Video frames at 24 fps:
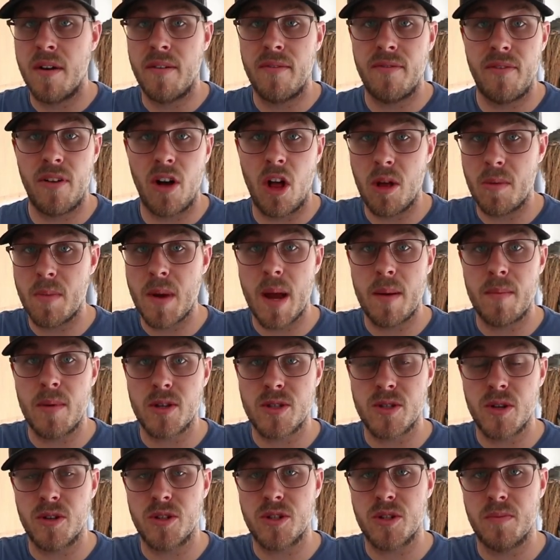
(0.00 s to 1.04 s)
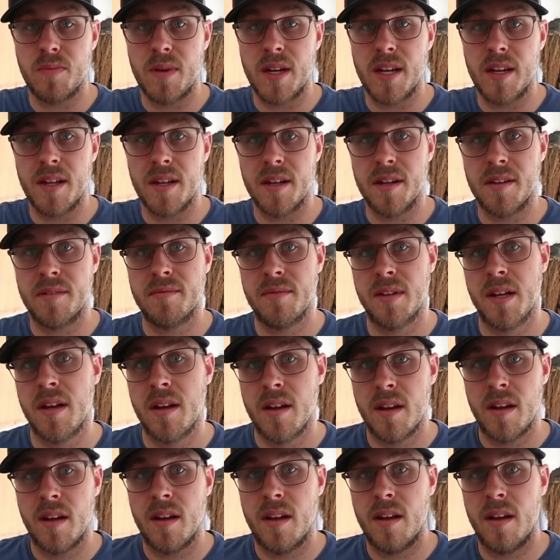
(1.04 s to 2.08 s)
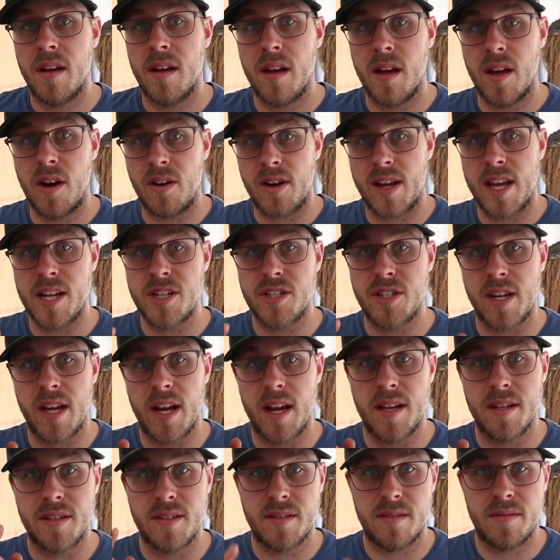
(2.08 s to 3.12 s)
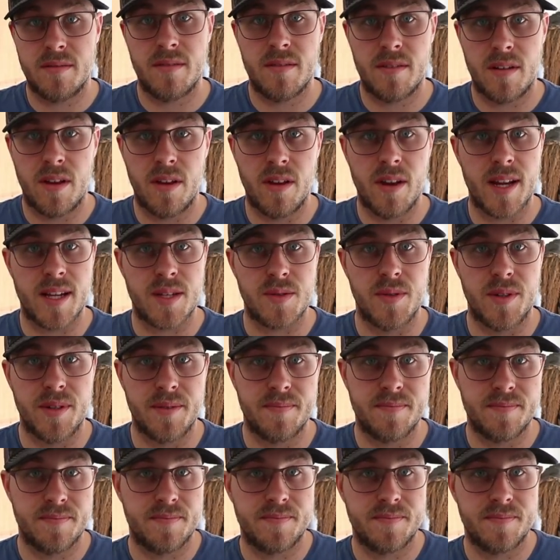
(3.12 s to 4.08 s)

Follow me on my social media, and I'll catch you guys on the next one.